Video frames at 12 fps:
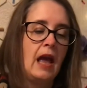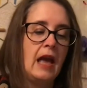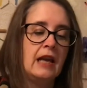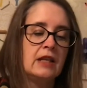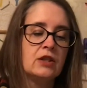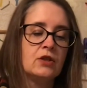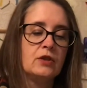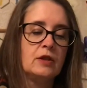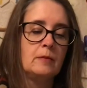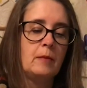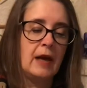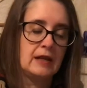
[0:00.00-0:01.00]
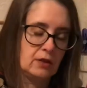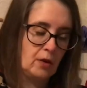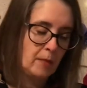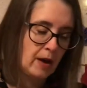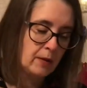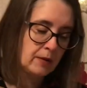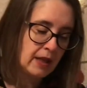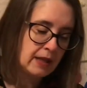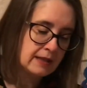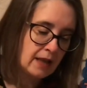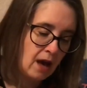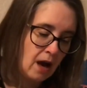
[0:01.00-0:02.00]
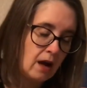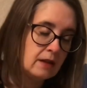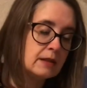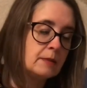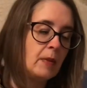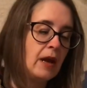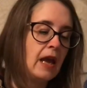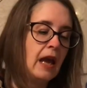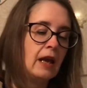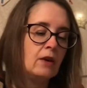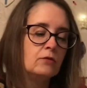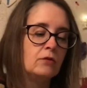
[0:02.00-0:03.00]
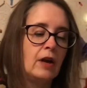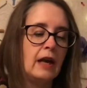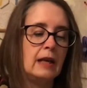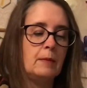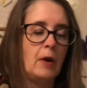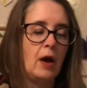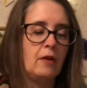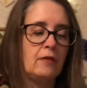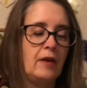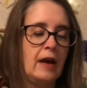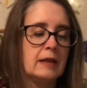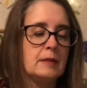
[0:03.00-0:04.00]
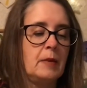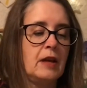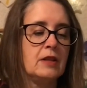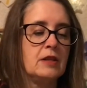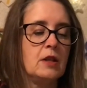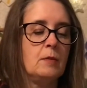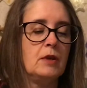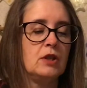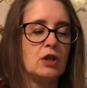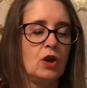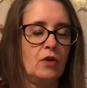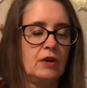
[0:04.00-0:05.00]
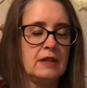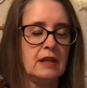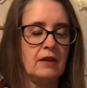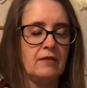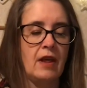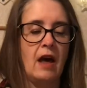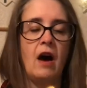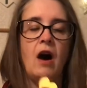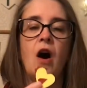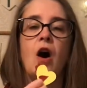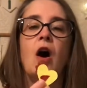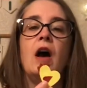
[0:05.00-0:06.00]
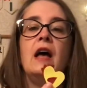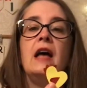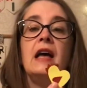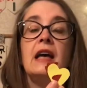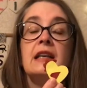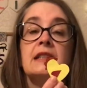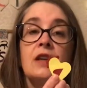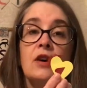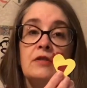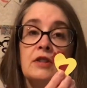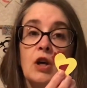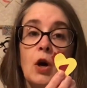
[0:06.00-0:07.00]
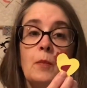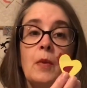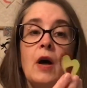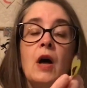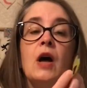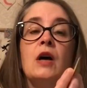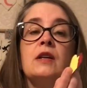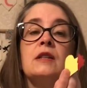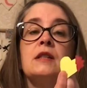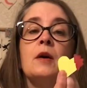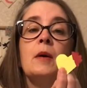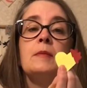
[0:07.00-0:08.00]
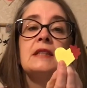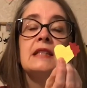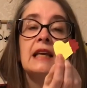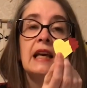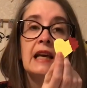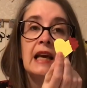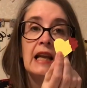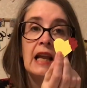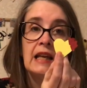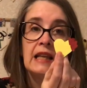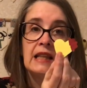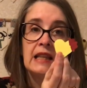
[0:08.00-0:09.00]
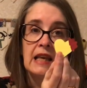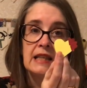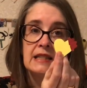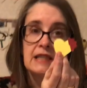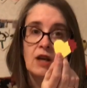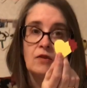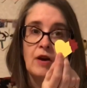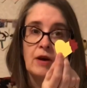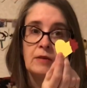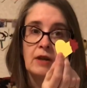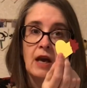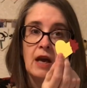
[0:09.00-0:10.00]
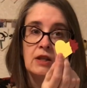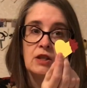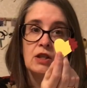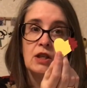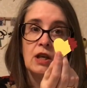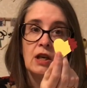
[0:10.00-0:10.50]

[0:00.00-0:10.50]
It doesn't matter about these hearts being really perfect because the majority of that heart is covered up. So I'm sticking it like this around the edge,